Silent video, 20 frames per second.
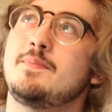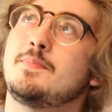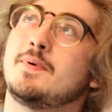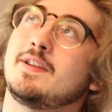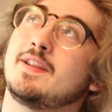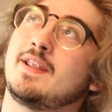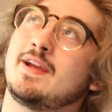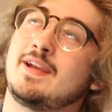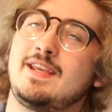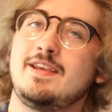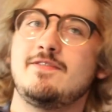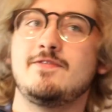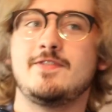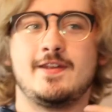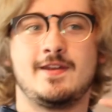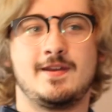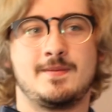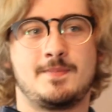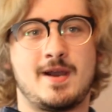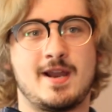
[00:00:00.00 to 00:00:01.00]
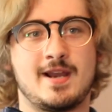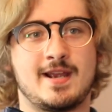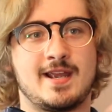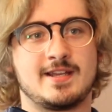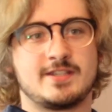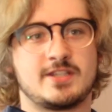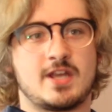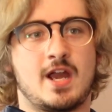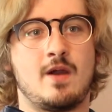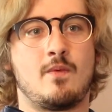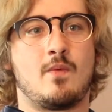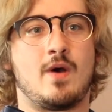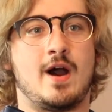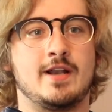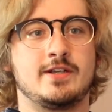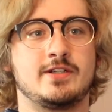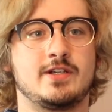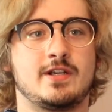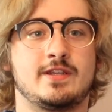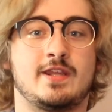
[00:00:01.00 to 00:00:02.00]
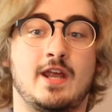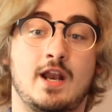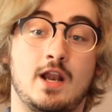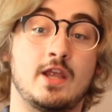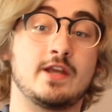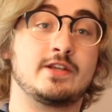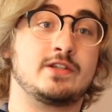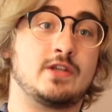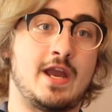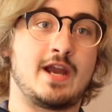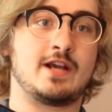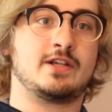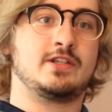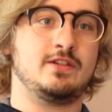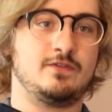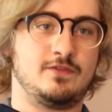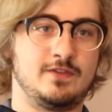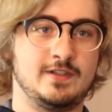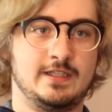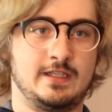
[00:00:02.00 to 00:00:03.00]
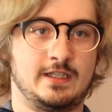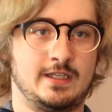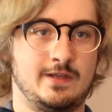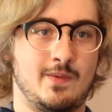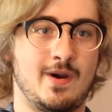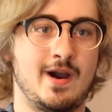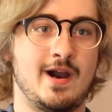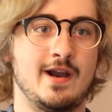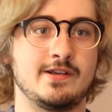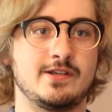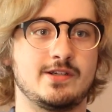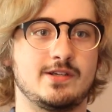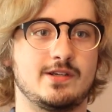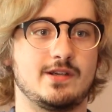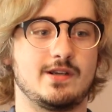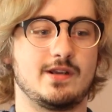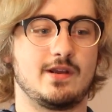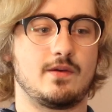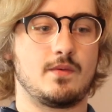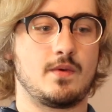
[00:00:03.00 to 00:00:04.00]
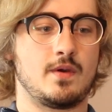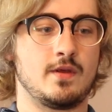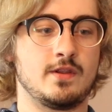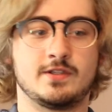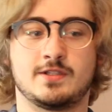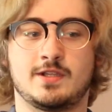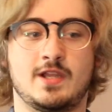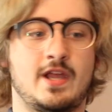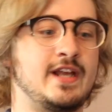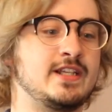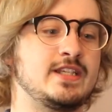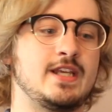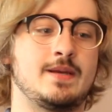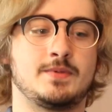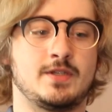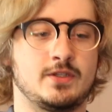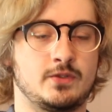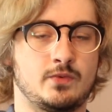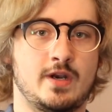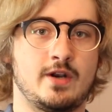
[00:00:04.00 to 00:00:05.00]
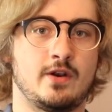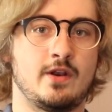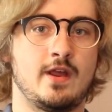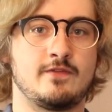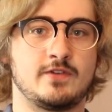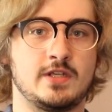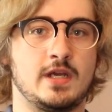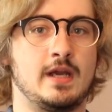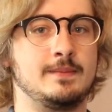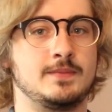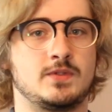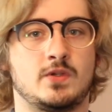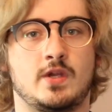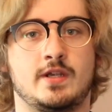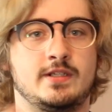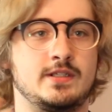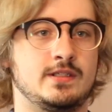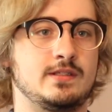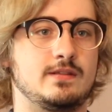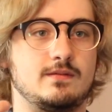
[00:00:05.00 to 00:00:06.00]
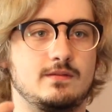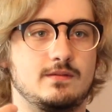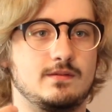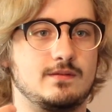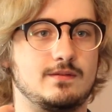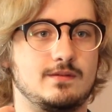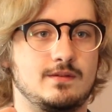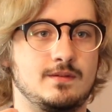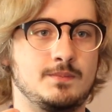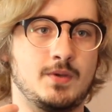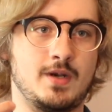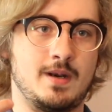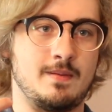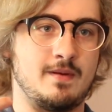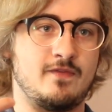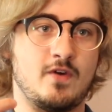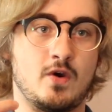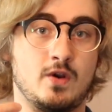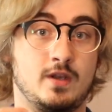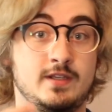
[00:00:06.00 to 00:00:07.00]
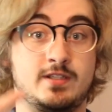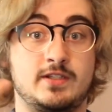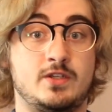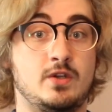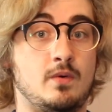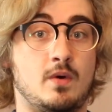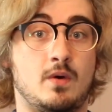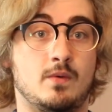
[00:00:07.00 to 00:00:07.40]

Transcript: think, but like even the podcasts I watch that I like to actually physically watch, there's lots of episodes where I don't have time, so I just put on my phone and listen to it.